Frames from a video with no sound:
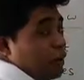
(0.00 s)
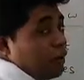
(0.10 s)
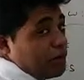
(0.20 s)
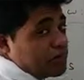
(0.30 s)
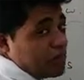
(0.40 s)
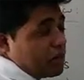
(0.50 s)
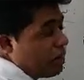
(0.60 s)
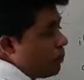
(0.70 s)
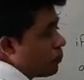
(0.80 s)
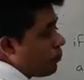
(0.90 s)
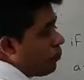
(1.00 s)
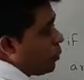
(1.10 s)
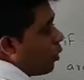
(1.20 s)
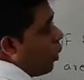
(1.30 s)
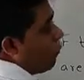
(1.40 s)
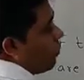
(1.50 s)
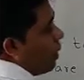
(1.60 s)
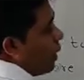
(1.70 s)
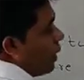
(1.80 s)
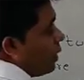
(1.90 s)
resultant of
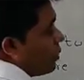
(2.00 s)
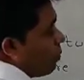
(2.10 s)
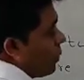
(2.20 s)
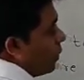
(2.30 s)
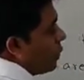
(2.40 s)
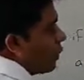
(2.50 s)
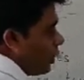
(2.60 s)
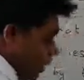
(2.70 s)
A and B.